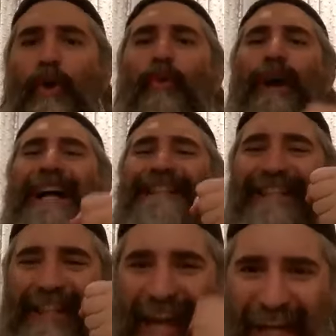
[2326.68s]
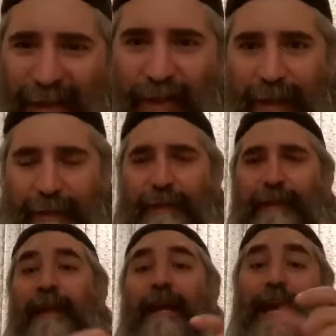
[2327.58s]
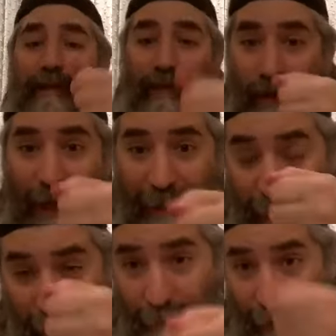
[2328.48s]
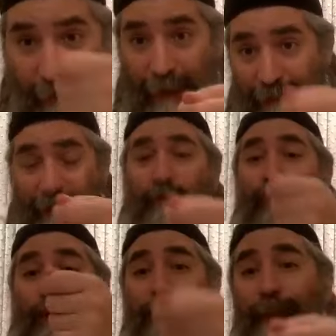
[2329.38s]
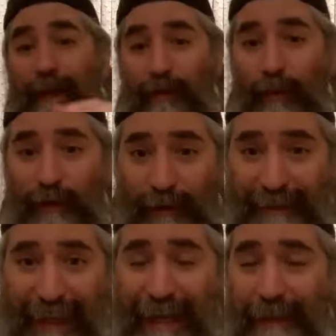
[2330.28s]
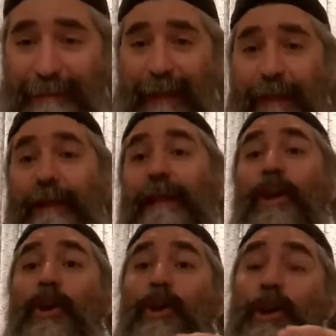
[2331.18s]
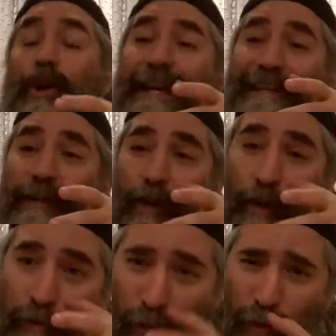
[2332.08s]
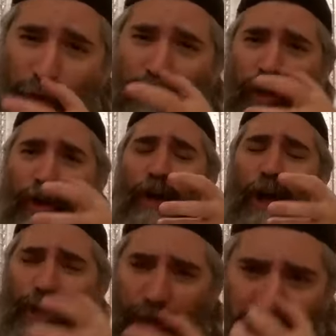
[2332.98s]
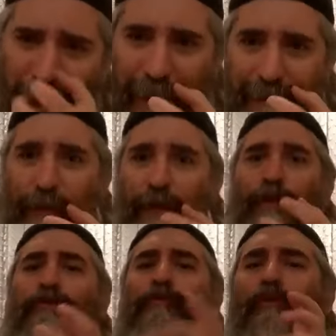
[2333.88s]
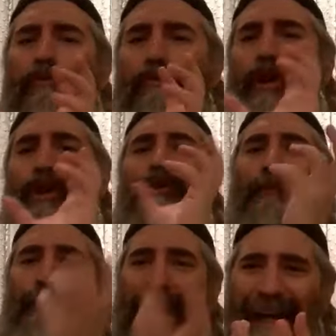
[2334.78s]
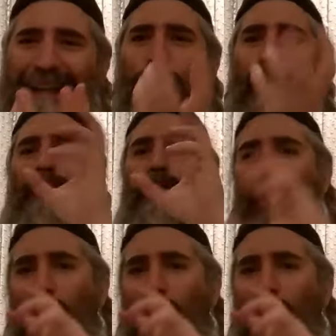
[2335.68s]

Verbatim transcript: What changes? And again, and, and, and that's going back to what you're saying, Stanley. It's through the contrast, through the paradox